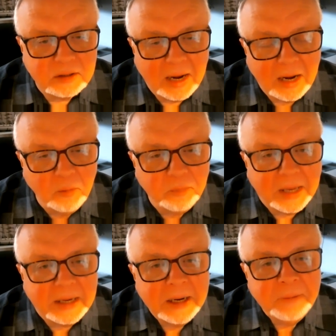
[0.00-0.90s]
So I hope
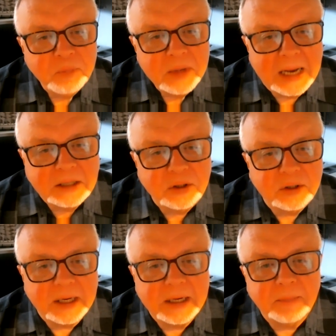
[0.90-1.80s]
that as you
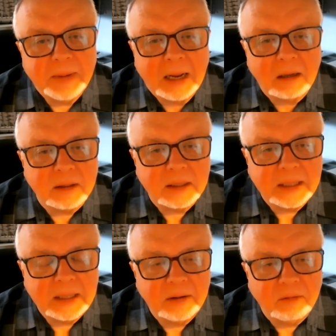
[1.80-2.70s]
think about
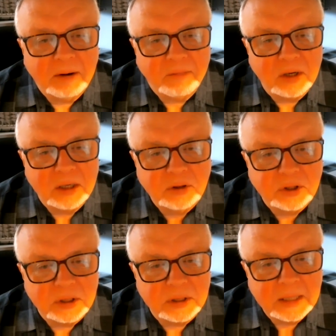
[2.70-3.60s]
the
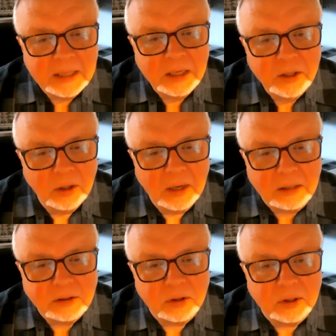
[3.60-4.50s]
revolution, you'll
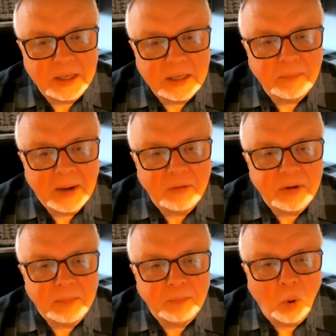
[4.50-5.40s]
also think about
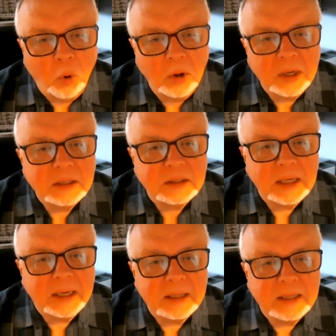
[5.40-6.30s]
the importance
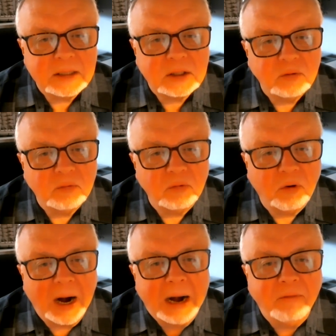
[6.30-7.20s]
that this
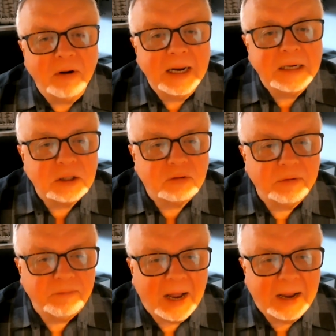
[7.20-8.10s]
great religious
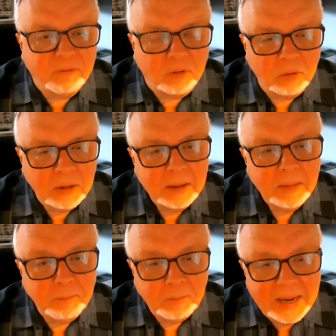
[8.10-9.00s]
revival
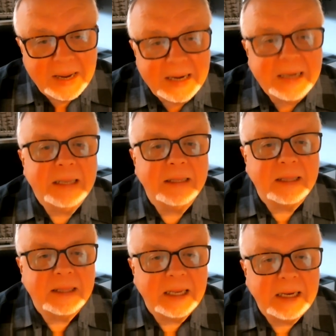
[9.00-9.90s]
made in
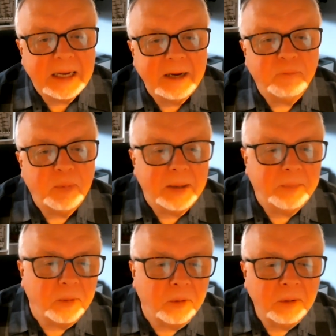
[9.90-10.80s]
the thinking of
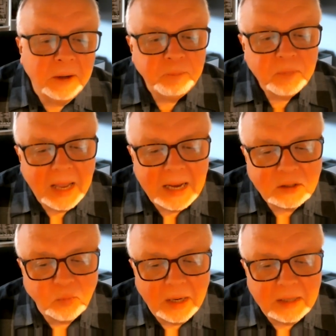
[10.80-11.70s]
people,
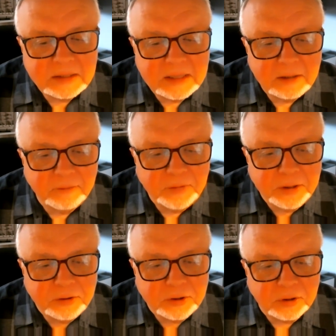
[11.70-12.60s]
as well as in the
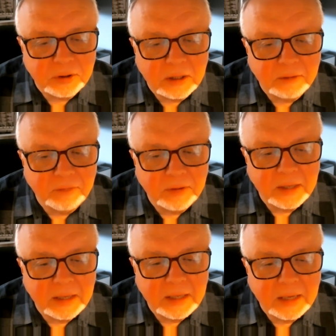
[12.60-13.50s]
future of
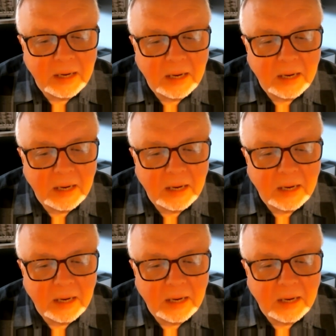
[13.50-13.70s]
the